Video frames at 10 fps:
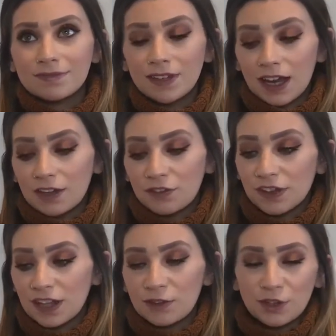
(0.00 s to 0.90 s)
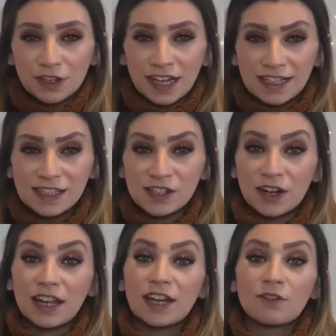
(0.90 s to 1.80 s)
I feel like they're
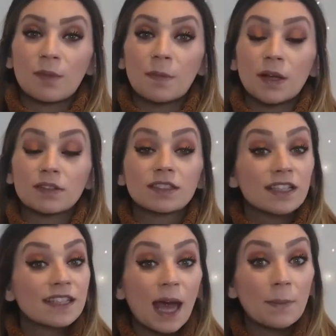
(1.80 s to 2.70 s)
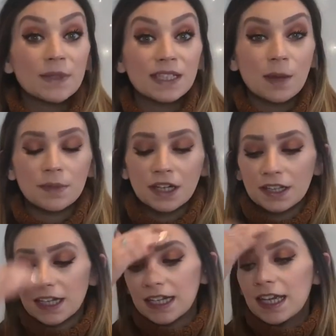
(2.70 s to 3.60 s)
unnecessary, and if my milk does happen to come in
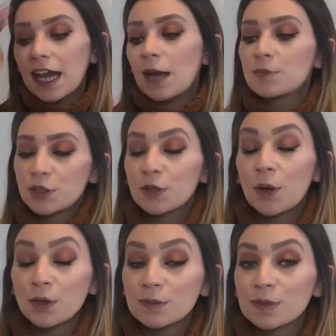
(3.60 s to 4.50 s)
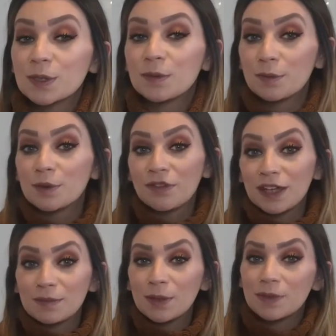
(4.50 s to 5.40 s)
early, I'm sure the hospital will
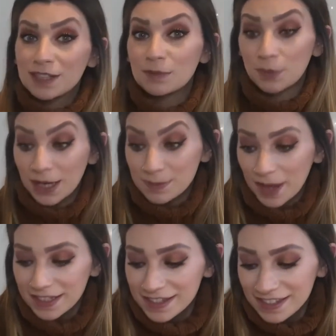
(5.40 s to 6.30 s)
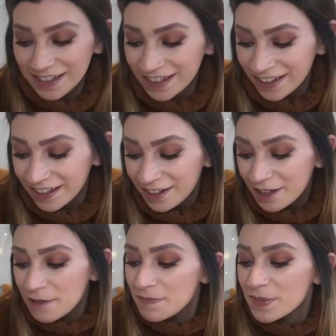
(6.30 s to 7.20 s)
provide me with some breast pads.
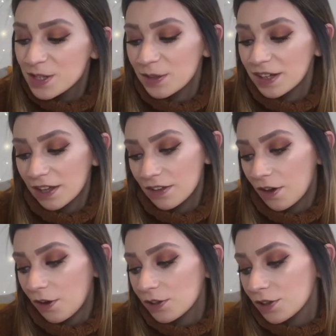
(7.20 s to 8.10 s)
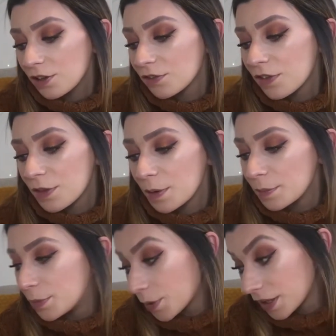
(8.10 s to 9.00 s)
So now that all of the
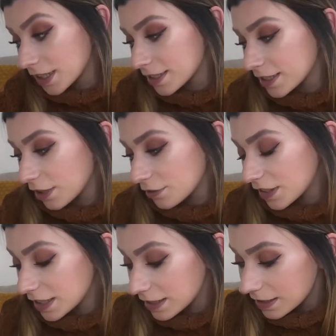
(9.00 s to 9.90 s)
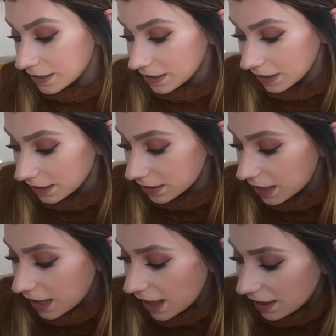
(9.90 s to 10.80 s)
boring stuff is done,
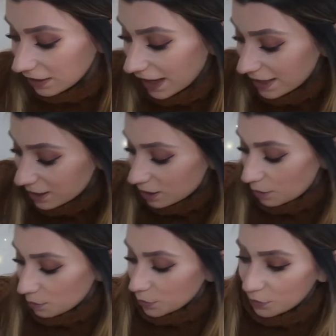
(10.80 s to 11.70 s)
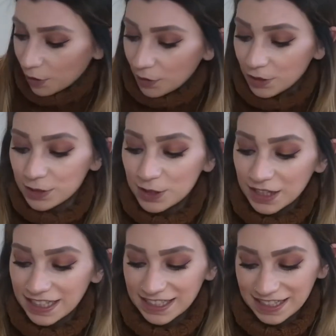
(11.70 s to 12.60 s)
let's move on to
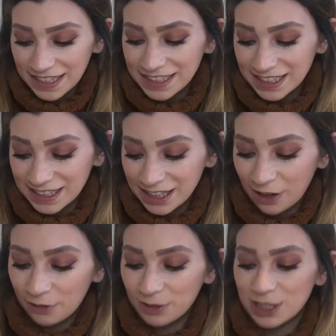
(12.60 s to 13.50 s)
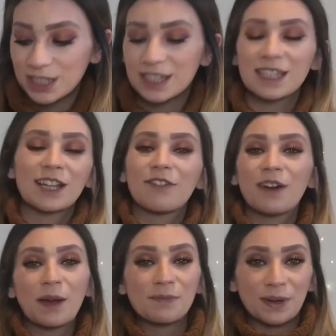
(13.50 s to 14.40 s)
the exciting stuff, which is the stuff
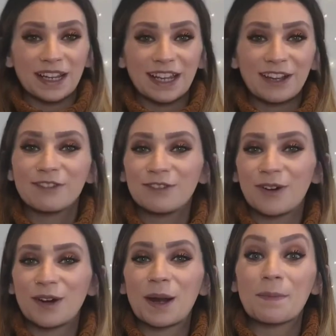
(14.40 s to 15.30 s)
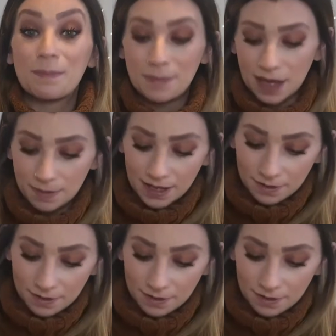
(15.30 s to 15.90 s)
I'm bringing for baby.